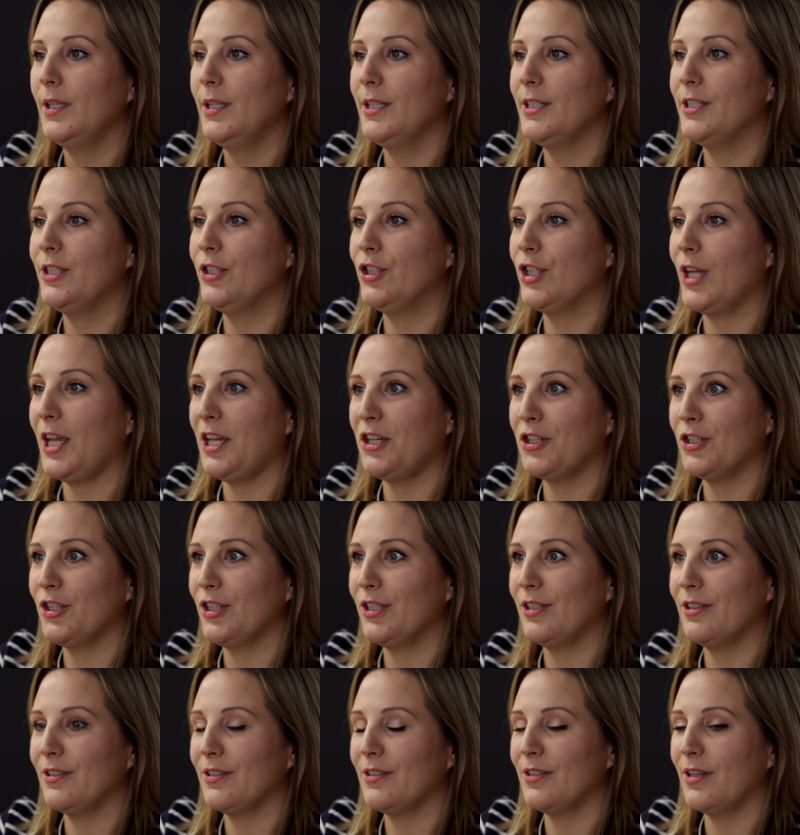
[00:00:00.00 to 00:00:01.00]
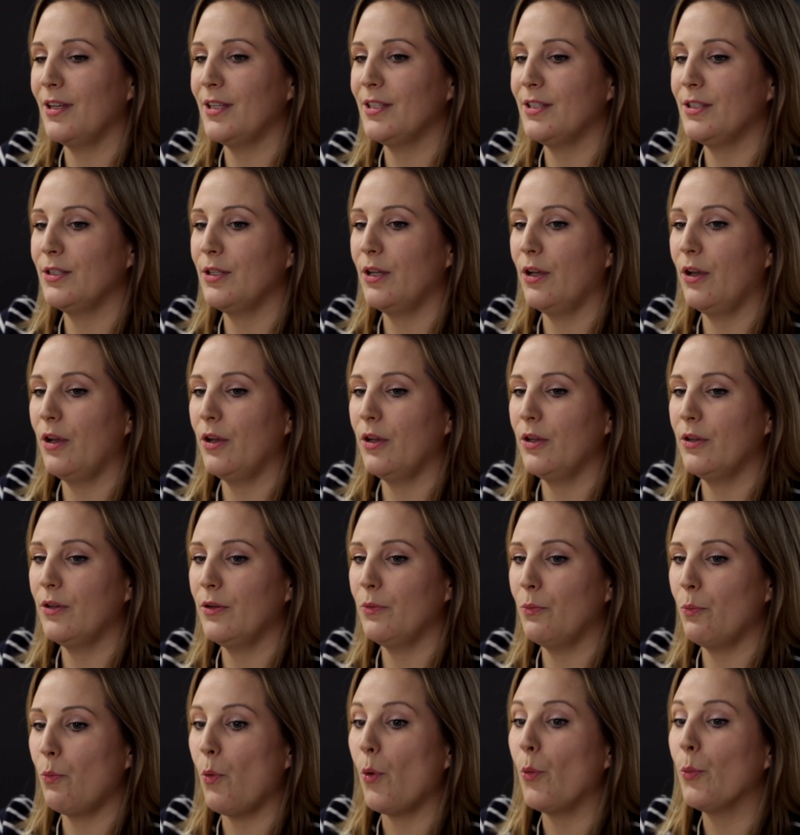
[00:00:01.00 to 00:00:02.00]
suggestions as to
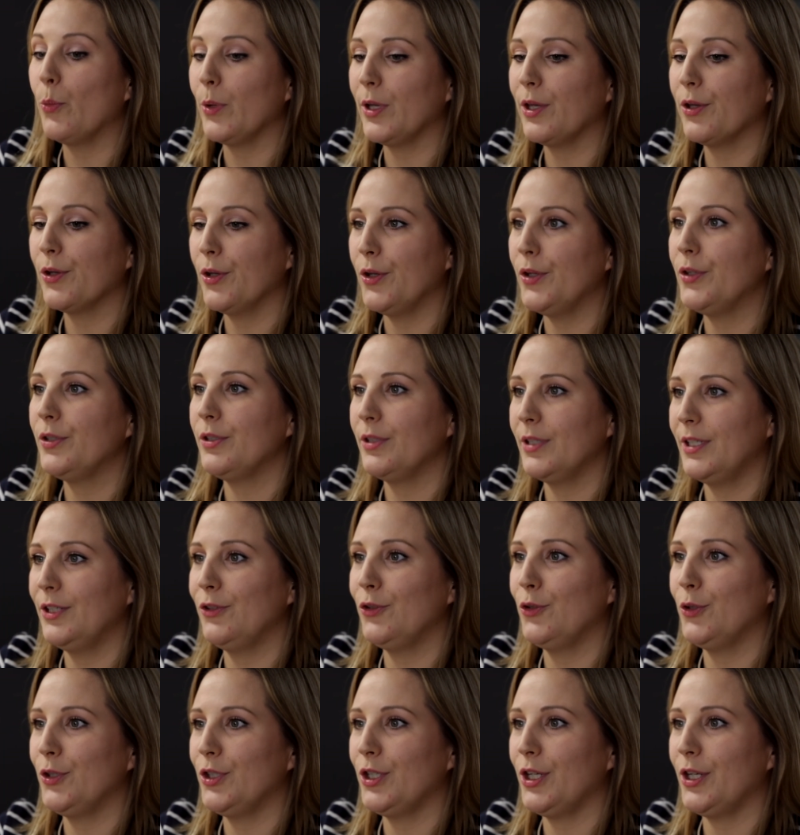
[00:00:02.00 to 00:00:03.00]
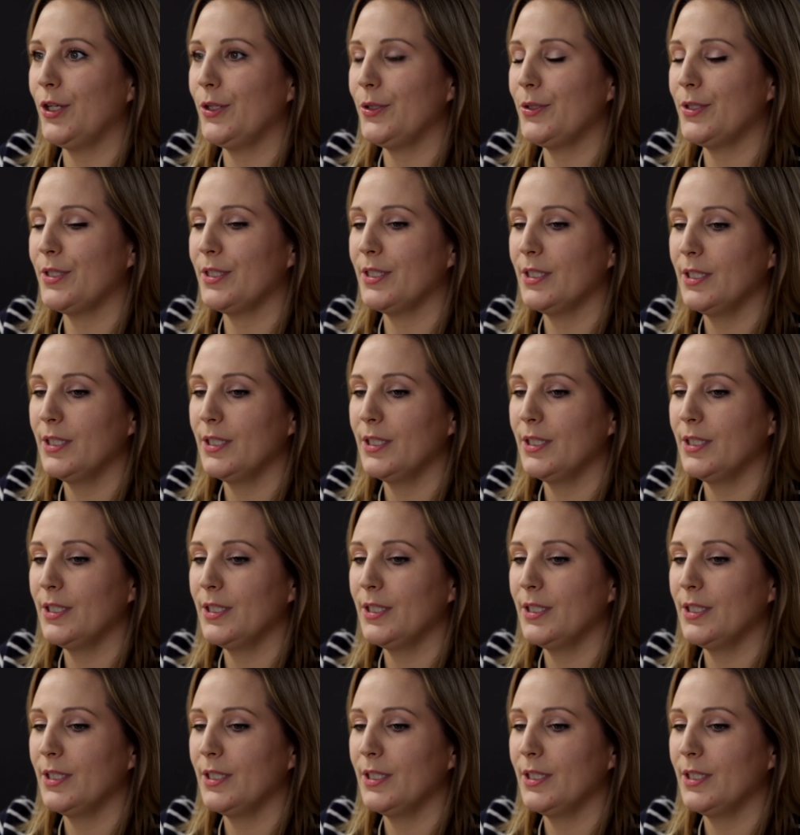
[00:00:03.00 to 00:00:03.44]
what we could introduce.